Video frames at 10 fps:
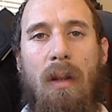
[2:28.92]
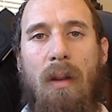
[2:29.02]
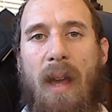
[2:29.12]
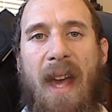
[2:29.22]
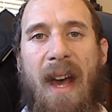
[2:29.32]

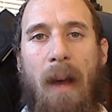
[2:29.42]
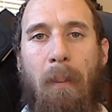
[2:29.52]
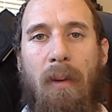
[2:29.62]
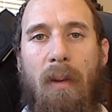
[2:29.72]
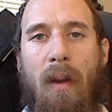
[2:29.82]

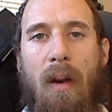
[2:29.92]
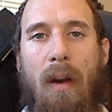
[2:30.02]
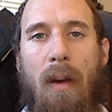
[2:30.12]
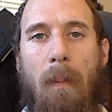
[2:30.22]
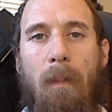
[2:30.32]
app.
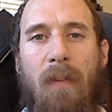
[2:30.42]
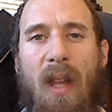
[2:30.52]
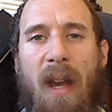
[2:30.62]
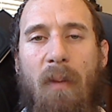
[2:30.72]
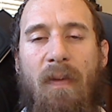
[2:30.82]

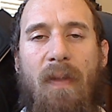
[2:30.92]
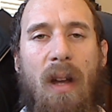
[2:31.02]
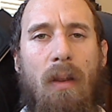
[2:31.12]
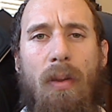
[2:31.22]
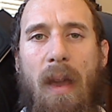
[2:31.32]
I
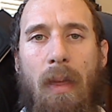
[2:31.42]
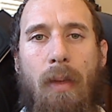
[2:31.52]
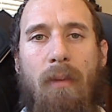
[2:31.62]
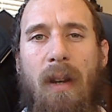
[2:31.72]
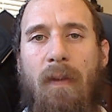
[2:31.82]
followed like
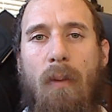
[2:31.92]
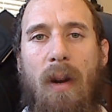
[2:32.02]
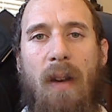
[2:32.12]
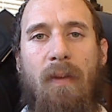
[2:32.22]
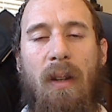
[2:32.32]
3 or 4
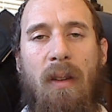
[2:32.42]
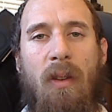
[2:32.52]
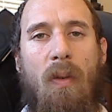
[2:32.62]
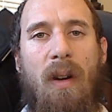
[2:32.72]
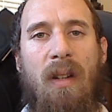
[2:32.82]
different
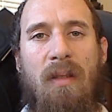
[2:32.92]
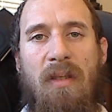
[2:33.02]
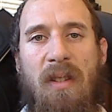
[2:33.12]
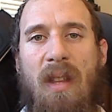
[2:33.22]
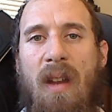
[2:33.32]

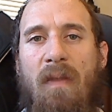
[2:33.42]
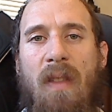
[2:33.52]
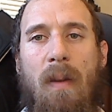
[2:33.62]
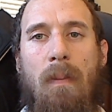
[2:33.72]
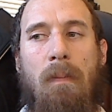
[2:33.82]
tutorials, none of
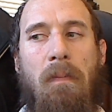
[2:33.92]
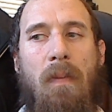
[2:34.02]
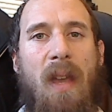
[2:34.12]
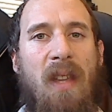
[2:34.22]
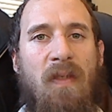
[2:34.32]
them
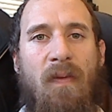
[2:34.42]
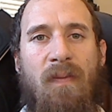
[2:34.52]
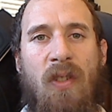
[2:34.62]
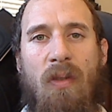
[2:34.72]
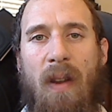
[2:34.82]
as
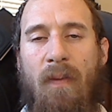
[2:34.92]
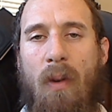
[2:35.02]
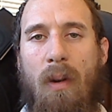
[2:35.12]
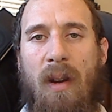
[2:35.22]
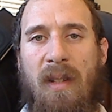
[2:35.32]

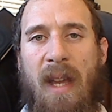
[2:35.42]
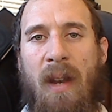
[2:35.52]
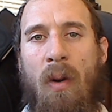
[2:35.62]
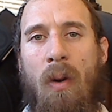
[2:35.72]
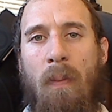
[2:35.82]
straightforward as I'd
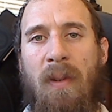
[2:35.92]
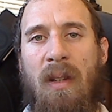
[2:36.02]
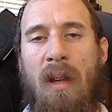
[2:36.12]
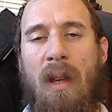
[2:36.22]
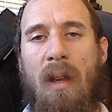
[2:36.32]
hoped.
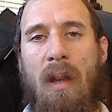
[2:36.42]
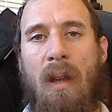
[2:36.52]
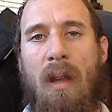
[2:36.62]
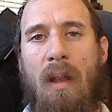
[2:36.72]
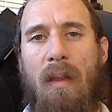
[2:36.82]

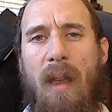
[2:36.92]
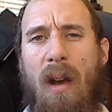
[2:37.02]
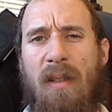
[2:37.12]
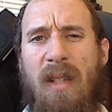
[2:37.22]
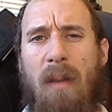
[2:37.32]
They
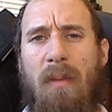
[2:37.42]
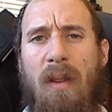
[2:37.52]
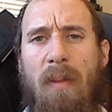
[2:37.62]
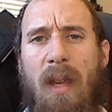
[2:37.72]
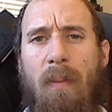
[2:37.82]
all seemed to
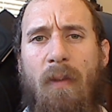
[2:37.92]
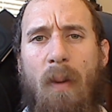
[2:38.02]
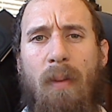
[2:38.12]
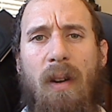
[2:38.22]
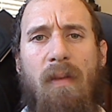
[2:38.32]
be for
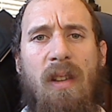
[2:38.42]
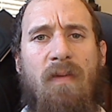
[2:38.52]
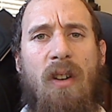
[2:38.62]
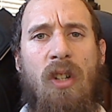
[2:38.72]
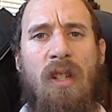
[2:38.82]
previous
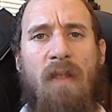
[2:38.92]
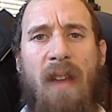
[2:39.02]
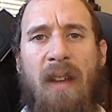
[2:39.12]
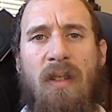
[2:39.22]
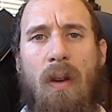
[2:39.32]
versions of
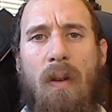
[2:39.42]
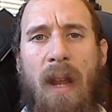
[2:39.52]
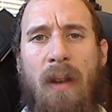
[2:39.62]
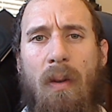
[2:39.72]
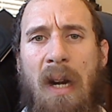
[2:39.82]
Xcode
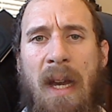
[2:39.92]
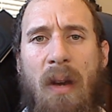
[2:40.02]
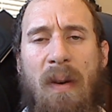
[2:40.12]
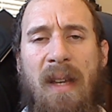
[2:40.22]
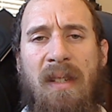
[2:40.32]
and or
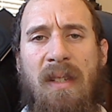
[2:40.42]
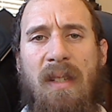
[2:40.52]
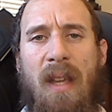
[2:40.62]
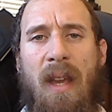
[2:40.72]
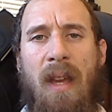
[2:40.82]
iOS,
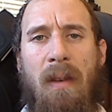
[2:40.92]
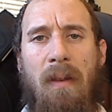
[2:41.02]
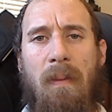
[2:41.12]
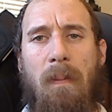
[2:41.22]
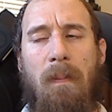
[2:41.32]

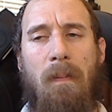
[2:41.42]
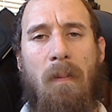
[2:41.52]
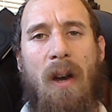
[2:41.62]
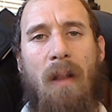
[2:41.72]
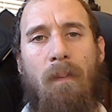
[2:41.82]
and
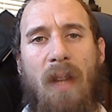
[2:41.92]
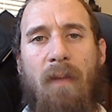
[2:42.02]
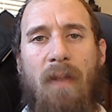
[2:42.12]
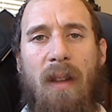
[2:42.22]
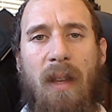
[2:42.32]
well, I
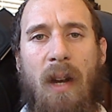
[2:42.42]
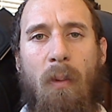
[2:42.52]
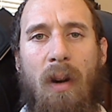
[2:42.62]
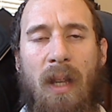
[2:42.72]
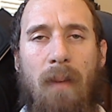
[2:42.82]
finally got it
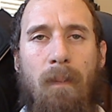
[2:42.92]
working.